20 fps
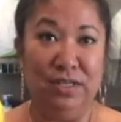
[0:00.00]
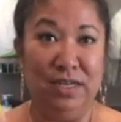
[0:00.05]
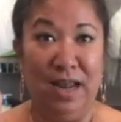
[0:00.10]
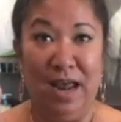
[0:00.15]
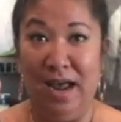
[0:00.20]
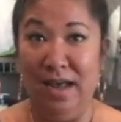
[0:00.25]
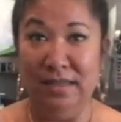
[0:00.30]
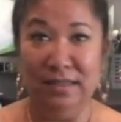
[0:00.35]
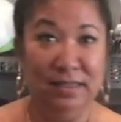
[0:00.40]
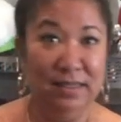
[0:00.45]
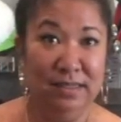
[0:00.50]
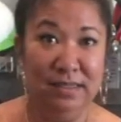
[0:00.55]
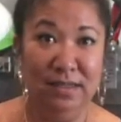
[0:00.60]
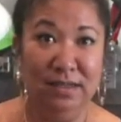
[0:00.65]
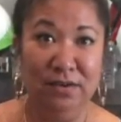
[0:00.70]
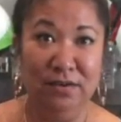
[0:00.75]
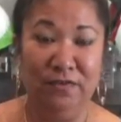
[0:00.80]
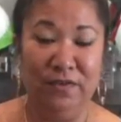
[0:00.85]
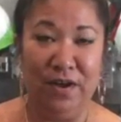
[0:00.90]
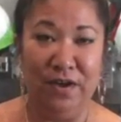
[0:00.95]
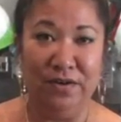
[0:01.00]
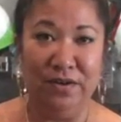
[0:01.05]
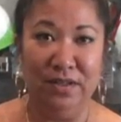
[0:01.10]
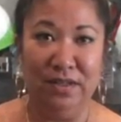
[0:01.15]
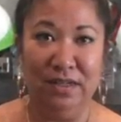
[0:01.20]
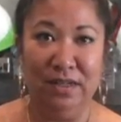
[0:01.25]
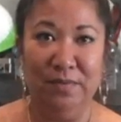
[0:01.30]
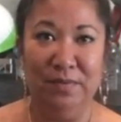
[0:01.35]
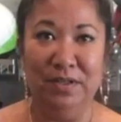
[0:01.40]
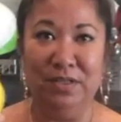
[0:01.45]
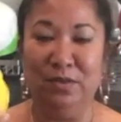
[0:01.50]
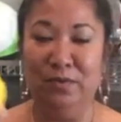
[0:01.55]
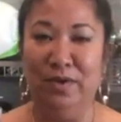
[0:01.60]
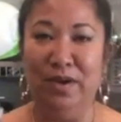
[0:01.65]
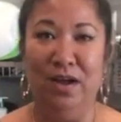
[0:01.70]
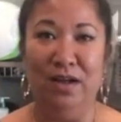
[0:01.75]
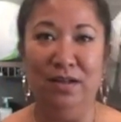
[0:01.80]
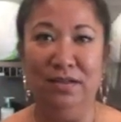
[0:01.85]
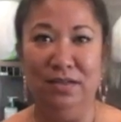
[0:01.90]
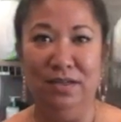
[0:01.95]
and acids that are found in the lemon. So we
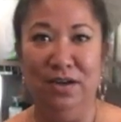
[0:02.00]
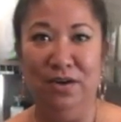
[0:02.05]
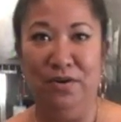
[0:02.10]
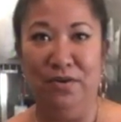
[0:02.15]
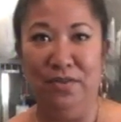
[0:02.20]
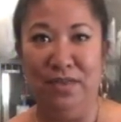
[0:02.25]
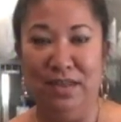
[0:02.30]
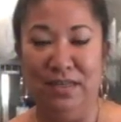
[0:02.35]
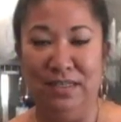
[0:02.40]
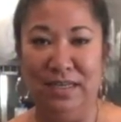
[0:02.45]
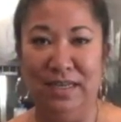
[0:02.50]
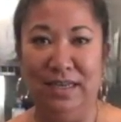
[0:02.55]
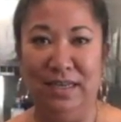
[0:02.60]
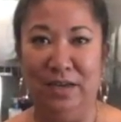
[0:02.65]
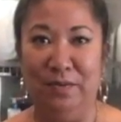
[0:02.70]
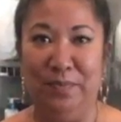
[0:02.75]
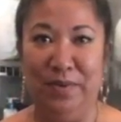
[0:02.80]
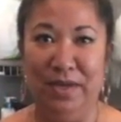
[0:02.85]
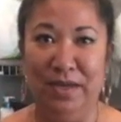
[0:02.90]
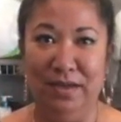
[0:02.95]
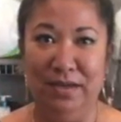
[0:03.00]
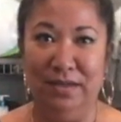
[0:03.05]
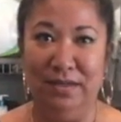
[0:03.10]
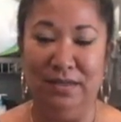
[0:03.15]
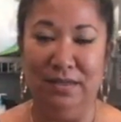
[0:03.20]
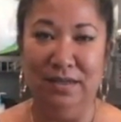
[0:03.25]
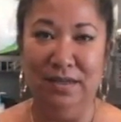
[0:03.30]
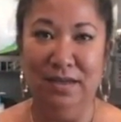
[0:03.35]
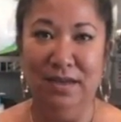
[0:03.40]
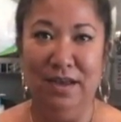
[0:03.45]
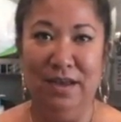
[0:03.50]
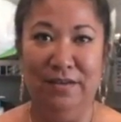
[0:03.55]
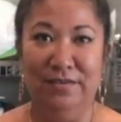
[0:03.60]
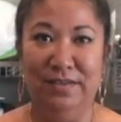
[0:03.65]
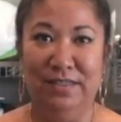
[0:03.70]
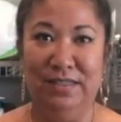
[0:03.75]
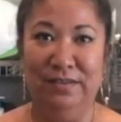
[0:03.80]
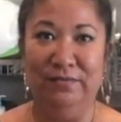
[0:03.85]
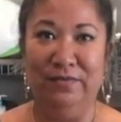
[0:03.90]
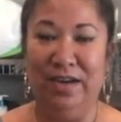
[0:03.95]
all know that taking a pill of
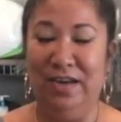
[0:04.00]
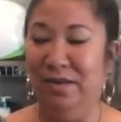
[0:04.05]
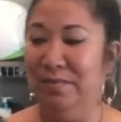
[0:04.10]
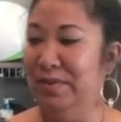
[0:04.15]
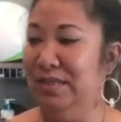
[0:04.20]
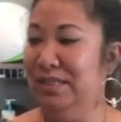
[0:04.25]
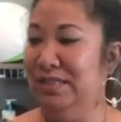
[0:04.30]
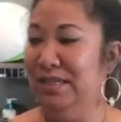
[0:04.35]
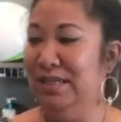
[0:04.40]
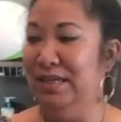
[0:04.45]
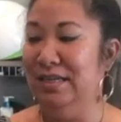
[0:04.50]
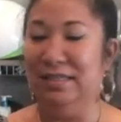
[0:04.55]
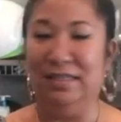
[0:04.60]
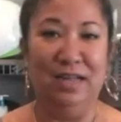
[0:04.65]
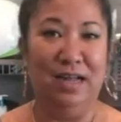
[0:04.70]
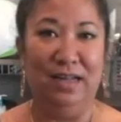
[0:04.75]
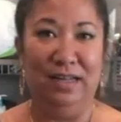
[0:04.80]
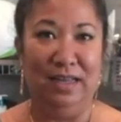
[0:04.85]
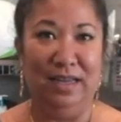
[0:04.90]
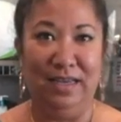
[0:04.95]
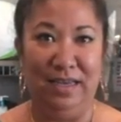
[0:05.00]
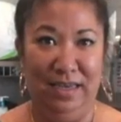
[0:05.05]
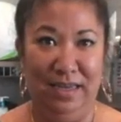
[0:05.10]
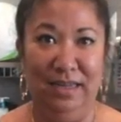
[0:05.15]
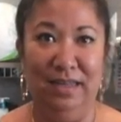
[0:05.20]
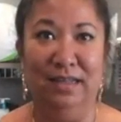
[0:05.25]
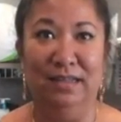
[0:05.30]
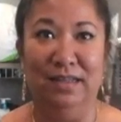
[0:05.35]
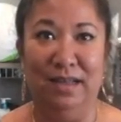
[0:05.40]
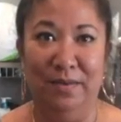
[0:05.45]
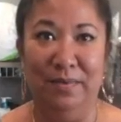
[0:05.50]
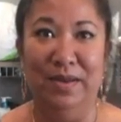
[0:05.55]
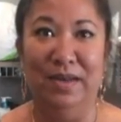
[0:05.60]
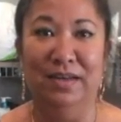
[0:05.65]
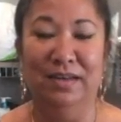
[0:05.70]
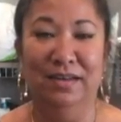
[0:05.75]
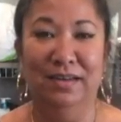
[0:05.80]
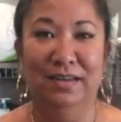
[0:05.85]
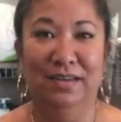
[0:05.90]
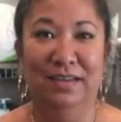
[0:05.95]
vitamin C is not like eating a lemon.
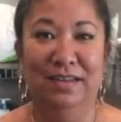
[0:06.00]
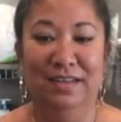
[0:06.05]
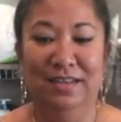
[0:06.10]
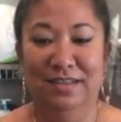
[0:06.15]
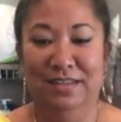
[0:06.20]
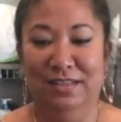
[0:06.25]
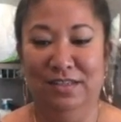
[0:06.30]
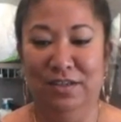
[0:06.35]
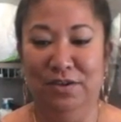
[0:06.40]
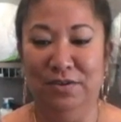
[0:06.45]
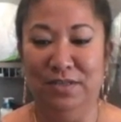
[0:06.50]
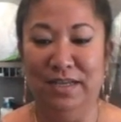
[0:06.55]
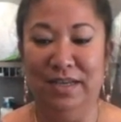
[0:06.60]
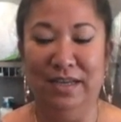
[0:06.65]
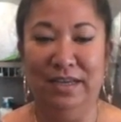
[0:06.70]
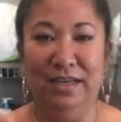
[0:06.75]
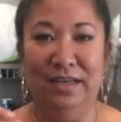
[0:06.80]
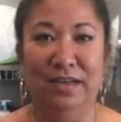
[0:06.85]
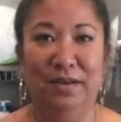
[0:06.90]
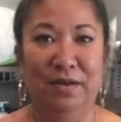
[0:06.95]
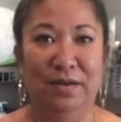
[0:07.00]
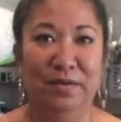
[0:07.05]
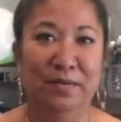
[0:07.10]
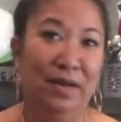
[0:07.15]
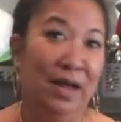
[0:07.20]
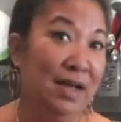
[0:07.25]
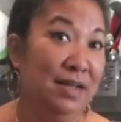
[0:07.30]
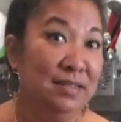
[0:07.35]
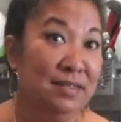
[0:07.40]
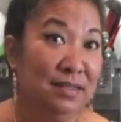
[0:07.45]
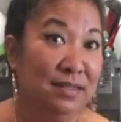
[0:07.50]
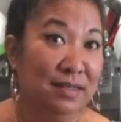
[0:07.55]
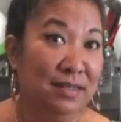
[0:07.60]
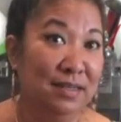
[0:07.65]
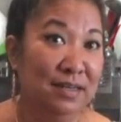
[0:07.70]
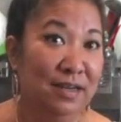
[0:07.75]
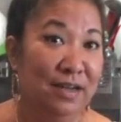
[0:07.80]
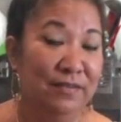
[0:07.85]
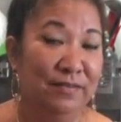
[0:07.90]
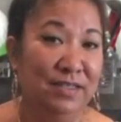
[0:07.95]
So taking an isolate
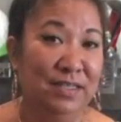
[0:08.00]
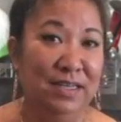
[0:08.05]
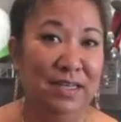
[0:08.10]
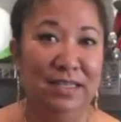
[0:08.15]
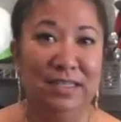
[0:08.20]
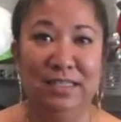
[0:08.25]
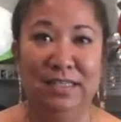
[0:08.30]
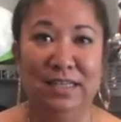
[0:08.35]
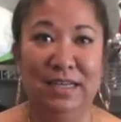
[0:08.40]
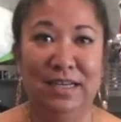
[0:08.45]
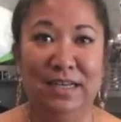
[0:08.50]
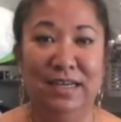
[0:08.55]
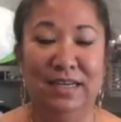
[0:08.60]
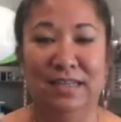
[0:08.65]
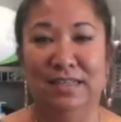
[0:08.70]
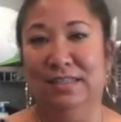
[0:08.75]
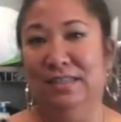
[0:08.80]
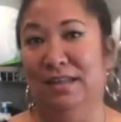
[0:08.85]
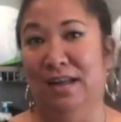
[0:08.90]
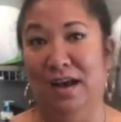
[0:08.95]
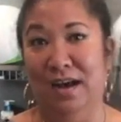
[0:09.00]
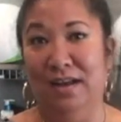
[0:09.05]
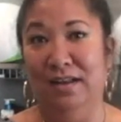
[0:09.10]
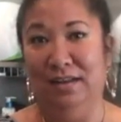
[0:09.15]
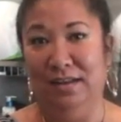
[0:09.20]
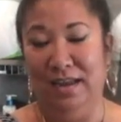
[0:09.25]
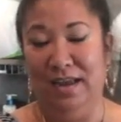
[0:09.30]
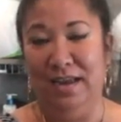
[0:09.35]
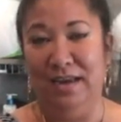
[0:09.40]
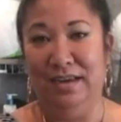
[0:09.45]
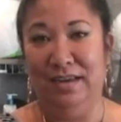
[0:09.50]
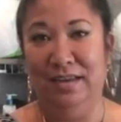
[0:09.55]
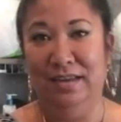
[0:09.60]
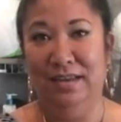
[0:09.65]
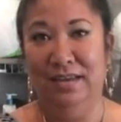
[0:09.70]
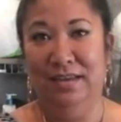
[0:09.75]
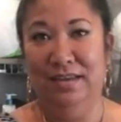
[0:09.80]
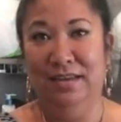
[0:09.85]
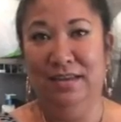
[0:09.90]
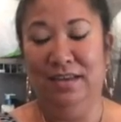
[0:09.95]
of THC is not like,
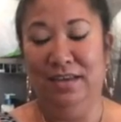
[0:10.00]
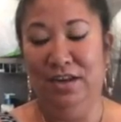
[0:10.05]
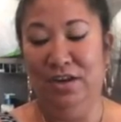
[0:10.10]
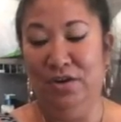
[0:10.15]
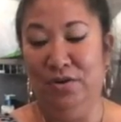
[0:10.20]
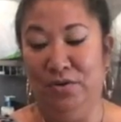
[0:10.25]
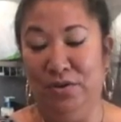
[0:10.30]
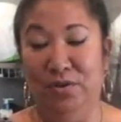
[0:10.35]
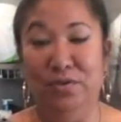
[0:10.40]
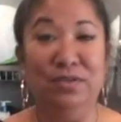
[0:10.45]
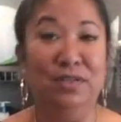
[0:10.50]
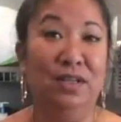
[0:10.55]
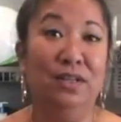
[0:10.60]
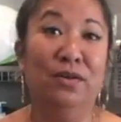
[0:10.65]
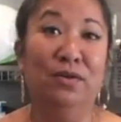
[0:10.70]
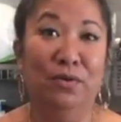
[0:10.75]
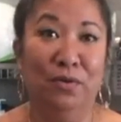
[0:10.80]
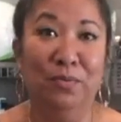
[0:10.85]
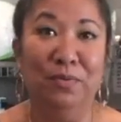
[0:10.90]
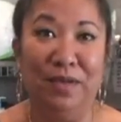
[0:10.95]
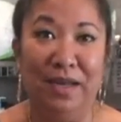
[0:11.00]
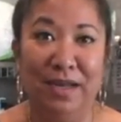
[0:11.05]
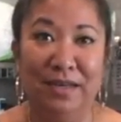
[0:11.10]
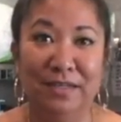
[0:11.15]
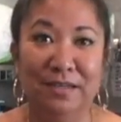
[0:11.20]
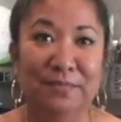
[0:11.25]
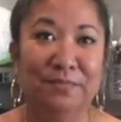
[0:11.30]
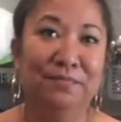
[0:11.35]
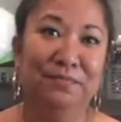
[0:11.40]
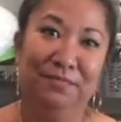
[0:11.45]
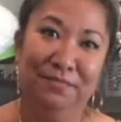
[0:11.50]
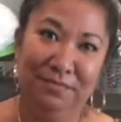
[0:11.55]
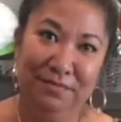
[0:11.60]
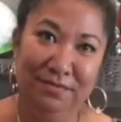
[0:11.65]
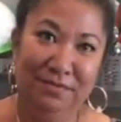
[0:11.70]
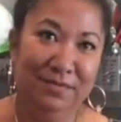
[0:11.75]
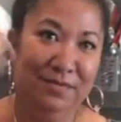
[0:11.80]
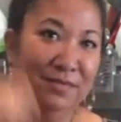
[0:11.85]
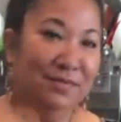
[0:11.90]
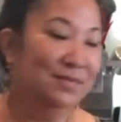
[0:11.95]
you know, using the whole plant.
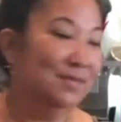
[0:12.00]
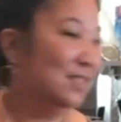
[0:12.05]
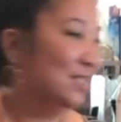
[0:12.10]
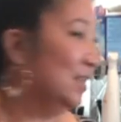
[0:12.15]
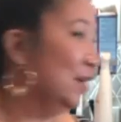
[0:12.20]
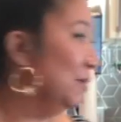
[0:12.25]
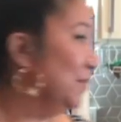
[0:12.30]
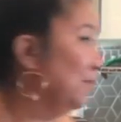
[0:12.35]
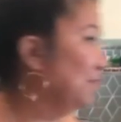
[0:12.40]
So,